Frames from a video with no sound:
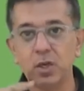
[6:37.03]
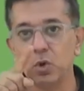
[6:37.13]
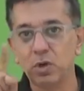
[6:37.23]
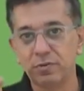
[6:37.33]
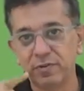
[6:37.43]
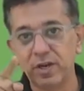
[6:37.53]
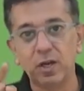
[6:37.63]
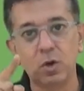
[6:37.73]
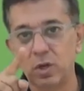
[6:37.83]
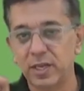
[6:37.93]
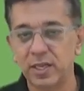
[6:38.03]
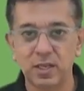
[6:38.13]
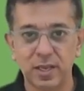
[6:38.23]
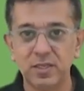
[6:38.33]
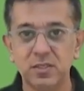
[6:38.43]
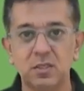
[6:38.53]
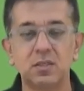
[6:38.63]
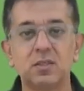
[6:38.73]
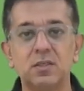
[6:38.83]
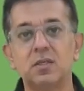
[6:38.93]
your finger on and the next
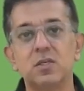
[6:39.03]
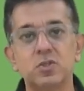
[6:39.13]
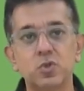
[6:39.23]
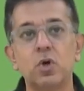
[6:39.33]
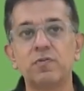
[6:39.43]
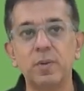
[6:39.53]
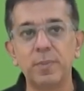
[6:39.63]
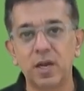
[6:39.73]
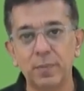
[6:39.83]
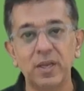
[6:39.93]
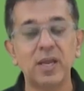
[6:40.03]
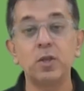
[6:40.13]
song will be coming.